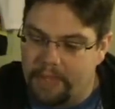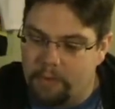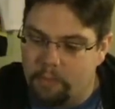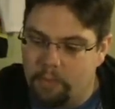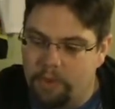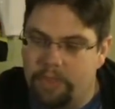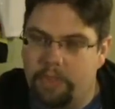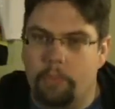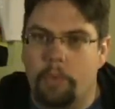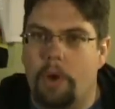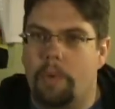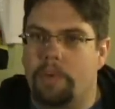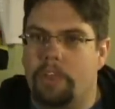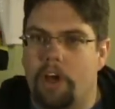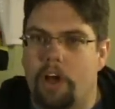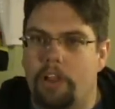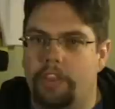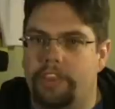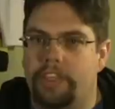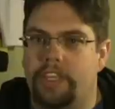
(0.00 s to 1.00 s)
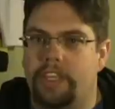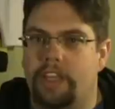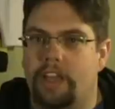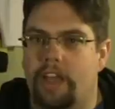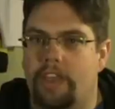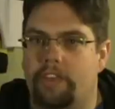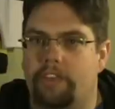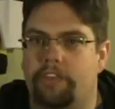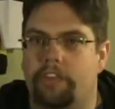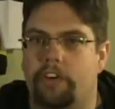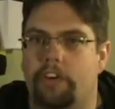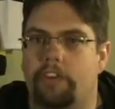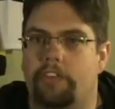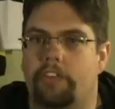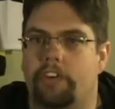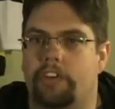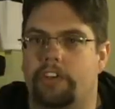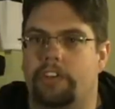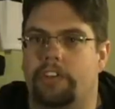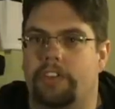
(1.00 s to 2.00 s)
With all the
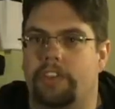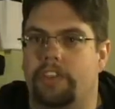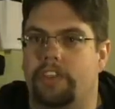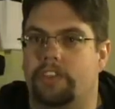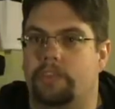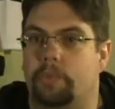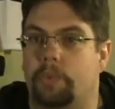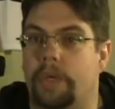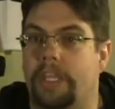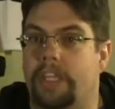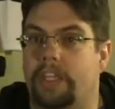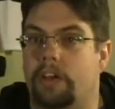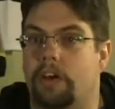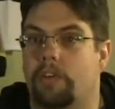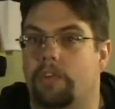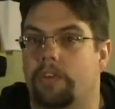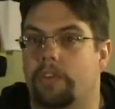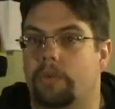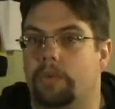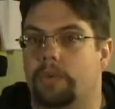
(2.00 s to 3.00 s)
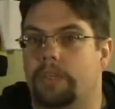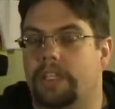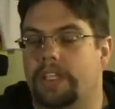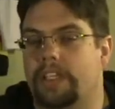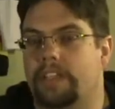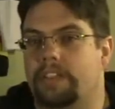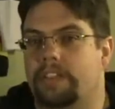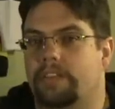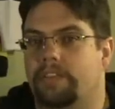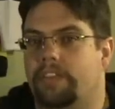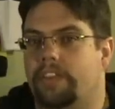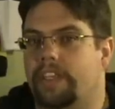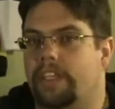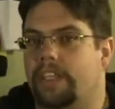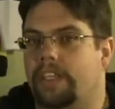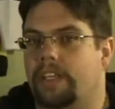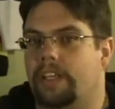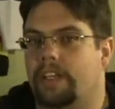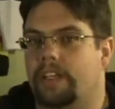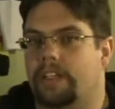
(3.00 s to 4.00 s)
fervor this week over the release of
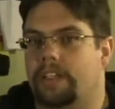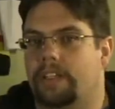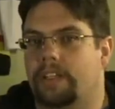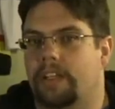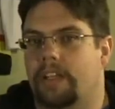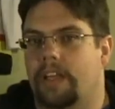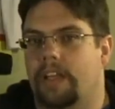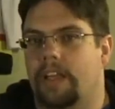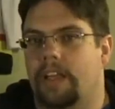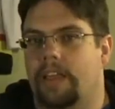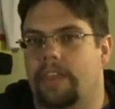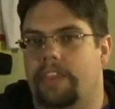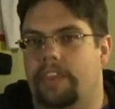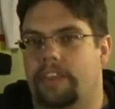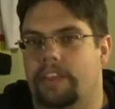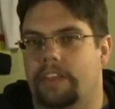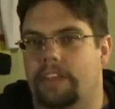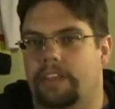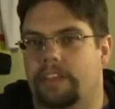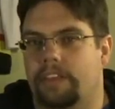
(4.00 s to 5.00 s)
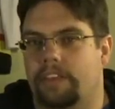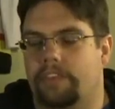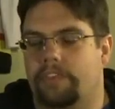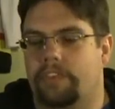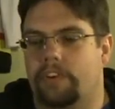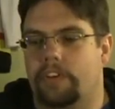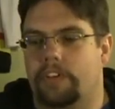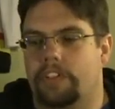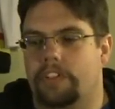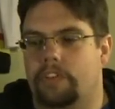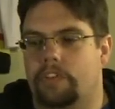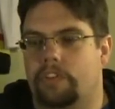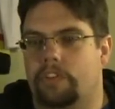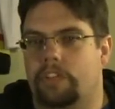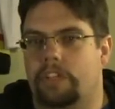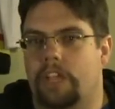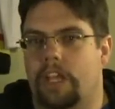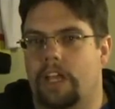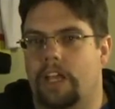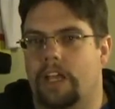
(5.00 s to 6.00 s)
the first
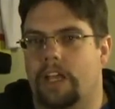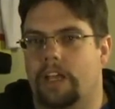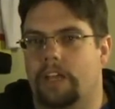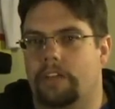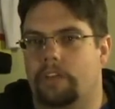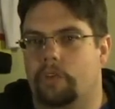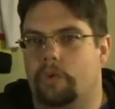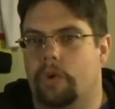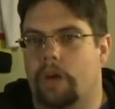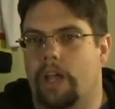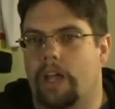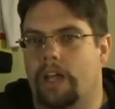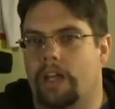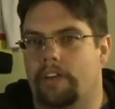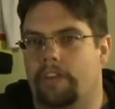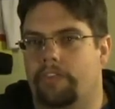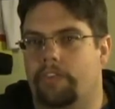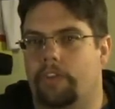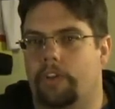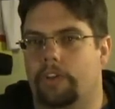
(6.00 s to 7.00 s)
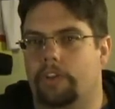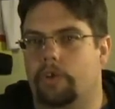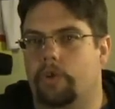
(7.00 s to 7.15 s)
full